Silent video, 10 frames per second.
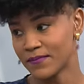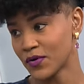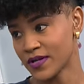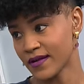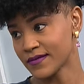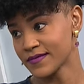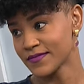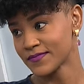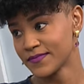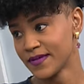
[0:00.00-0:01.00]
important.
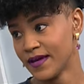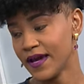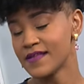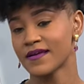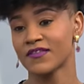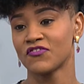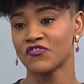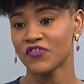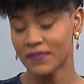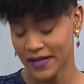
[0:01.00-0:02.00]
Mm. It's
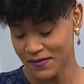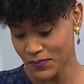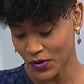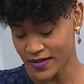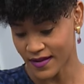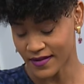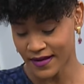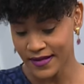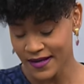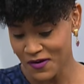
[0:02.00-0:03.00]
extremely important.
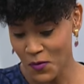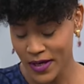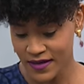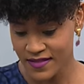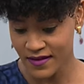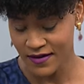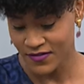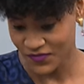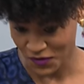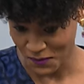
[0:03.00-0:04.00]
And Delia, where that
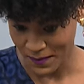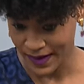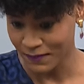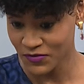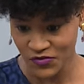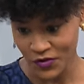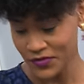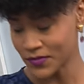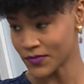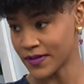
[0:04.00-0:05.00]
starts from, and I'm sure you know